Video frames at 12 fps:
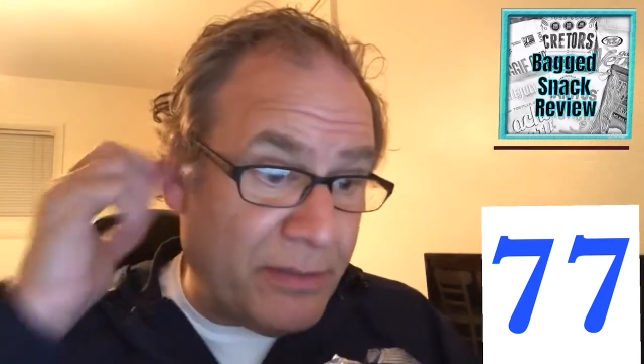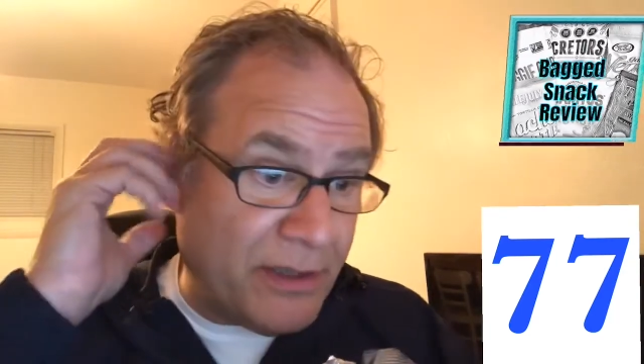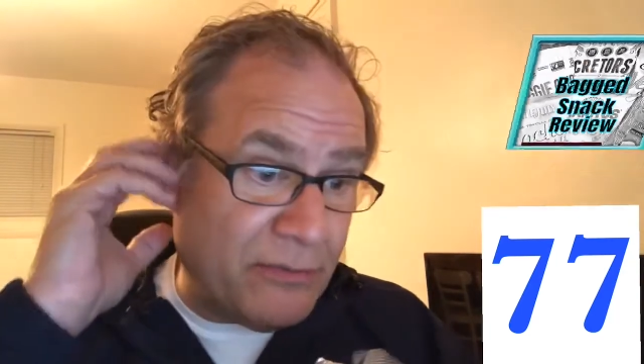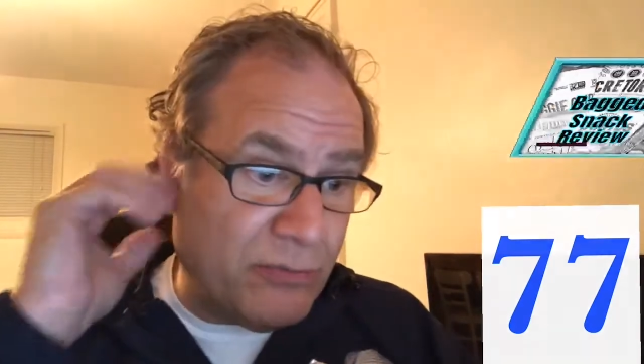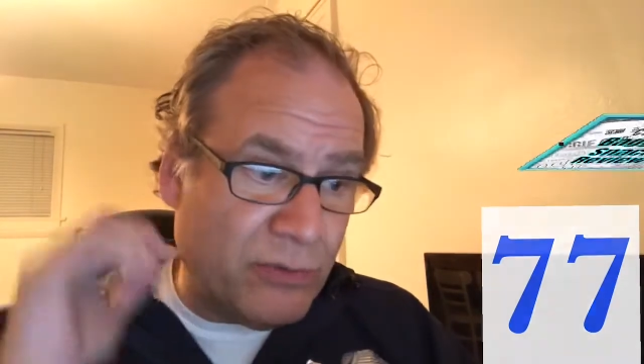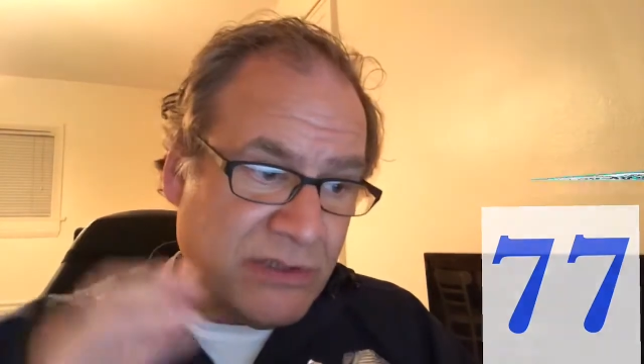but
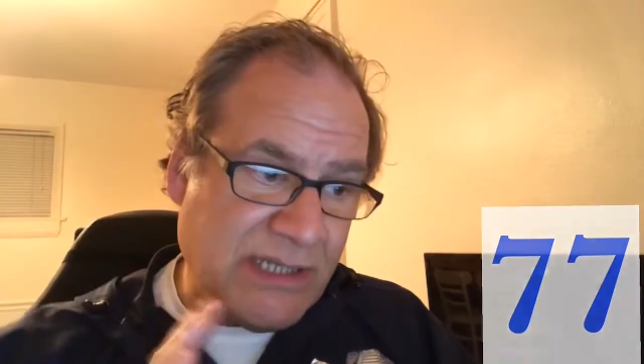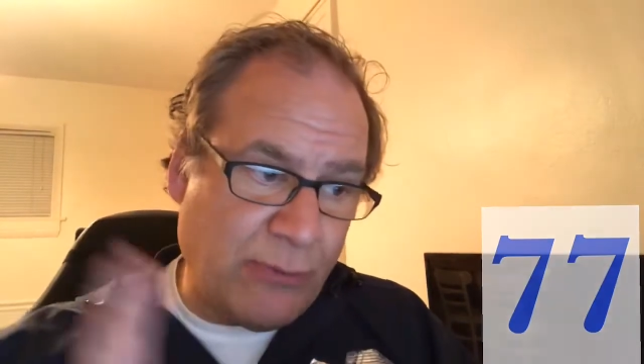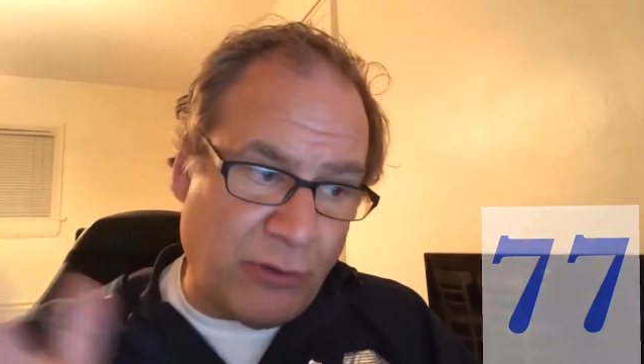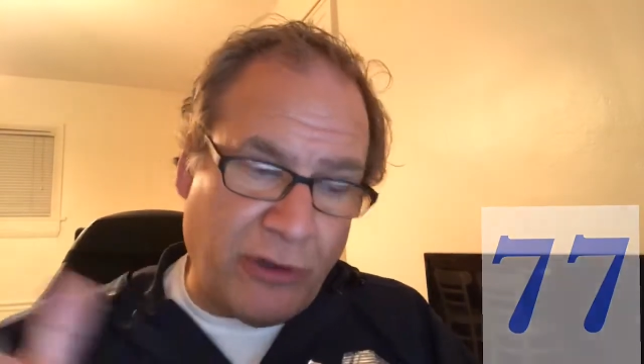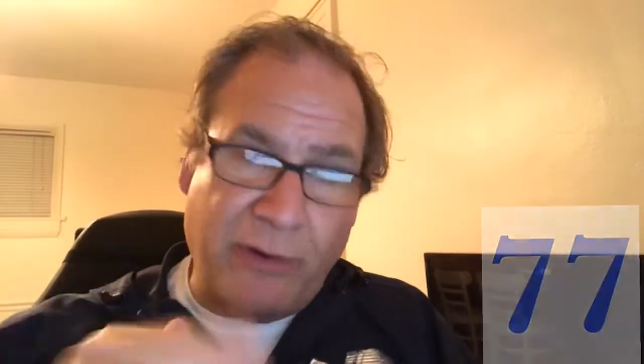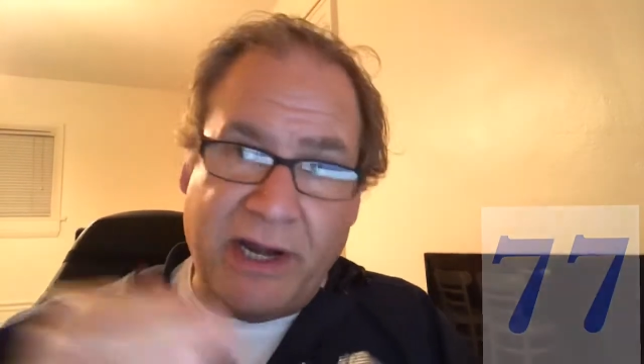
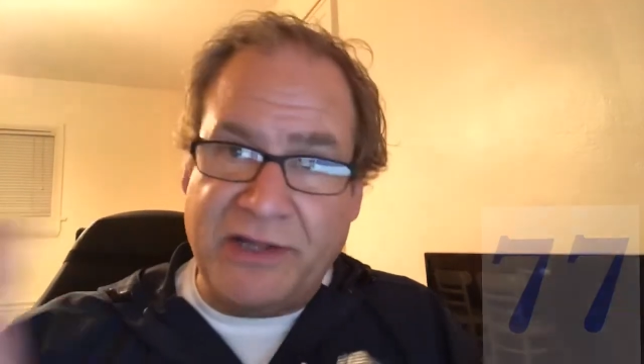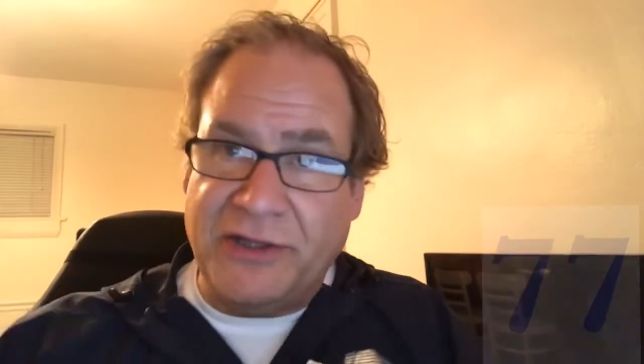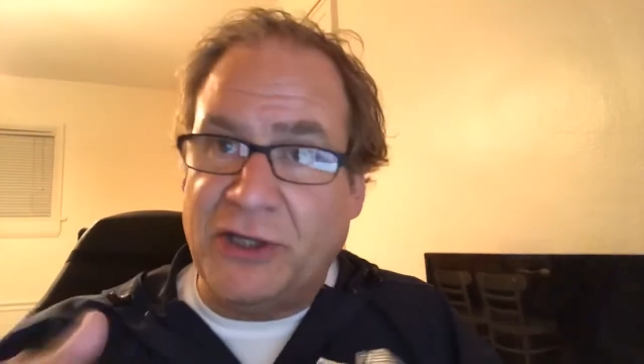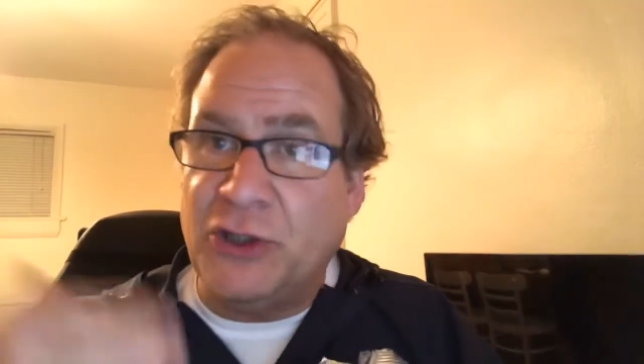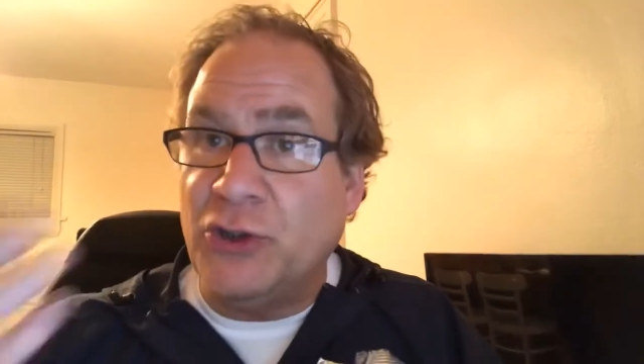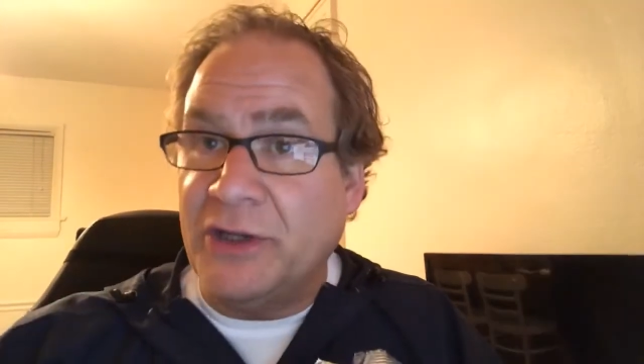somewhere right in the
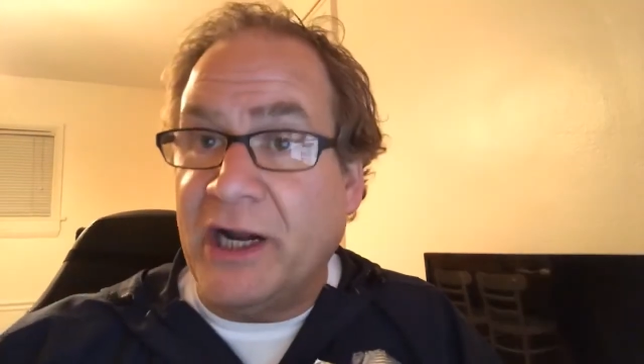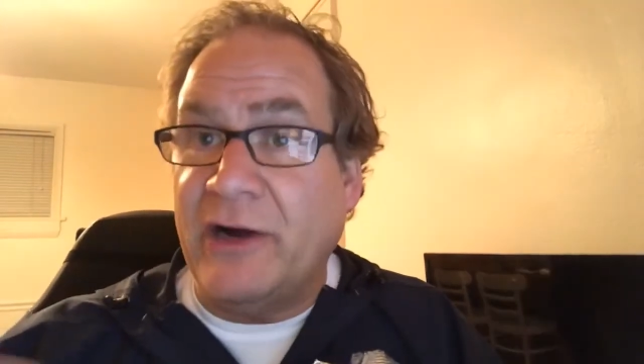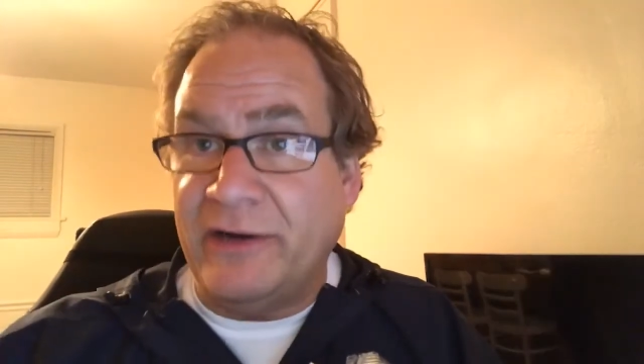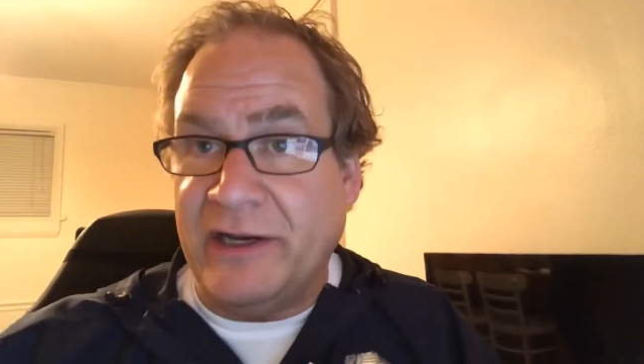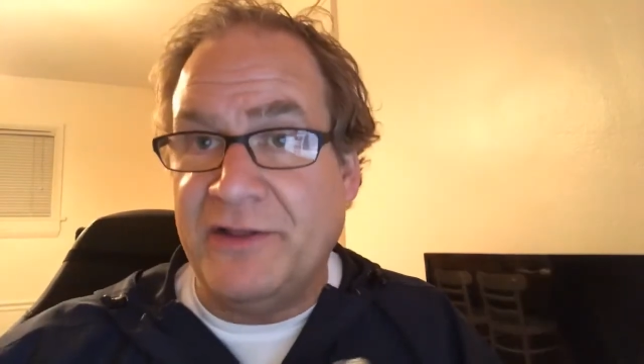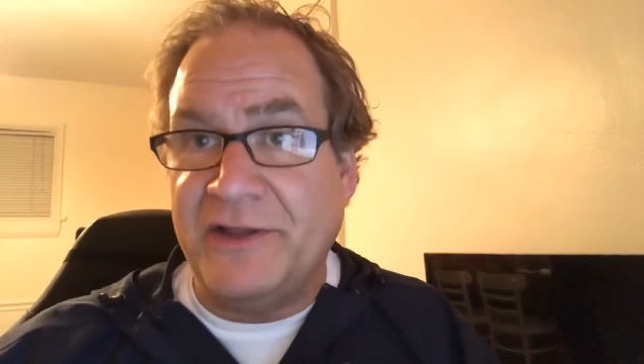good
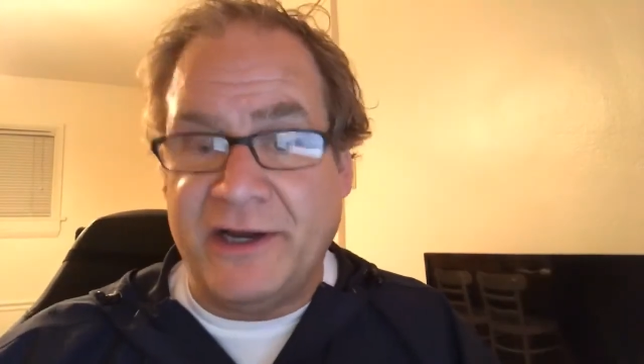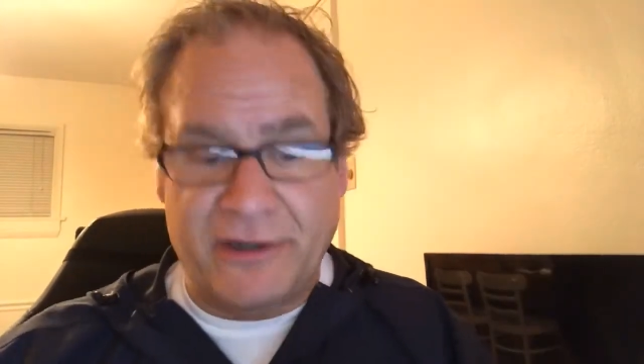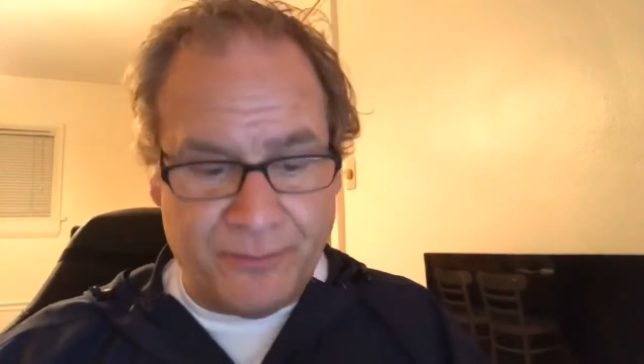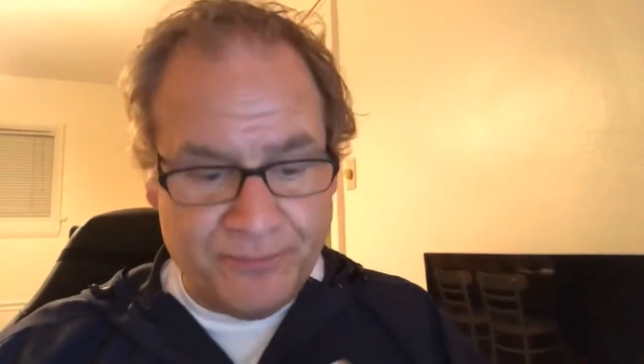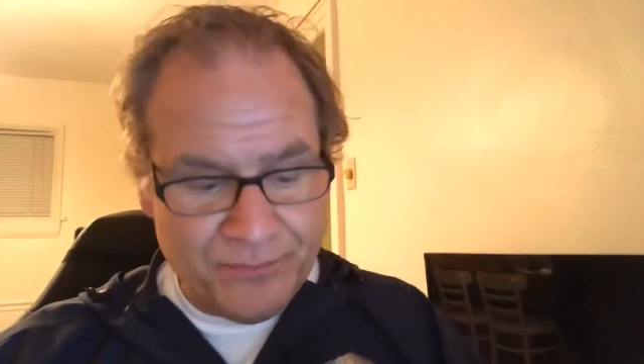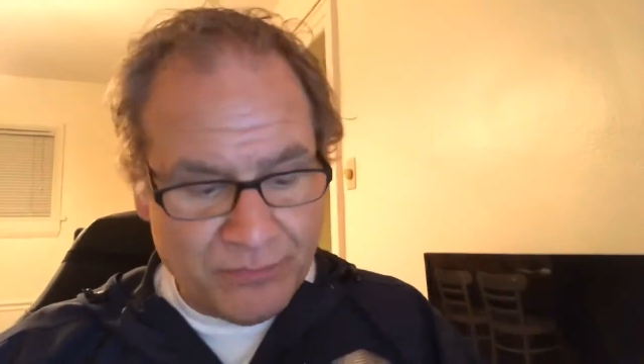area
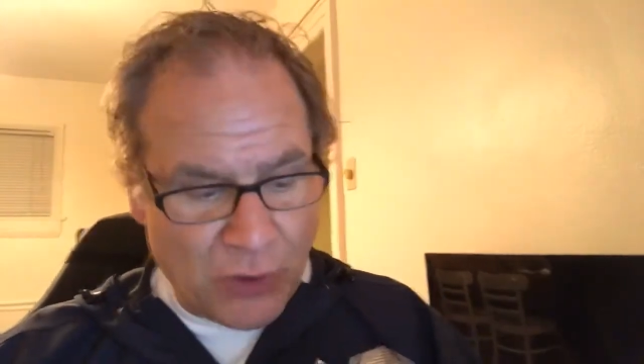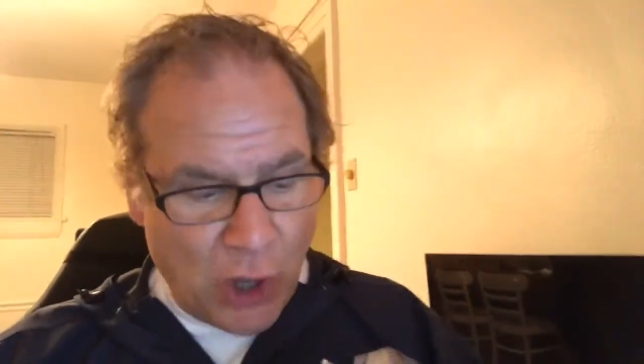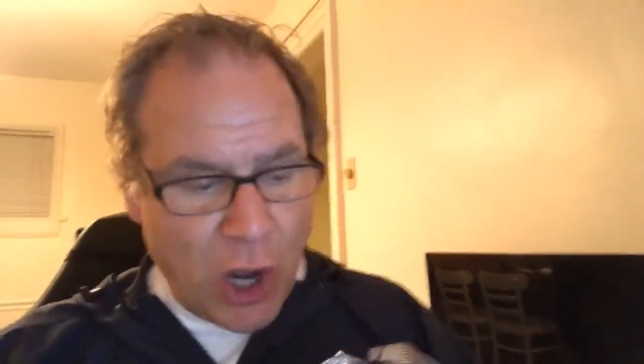there.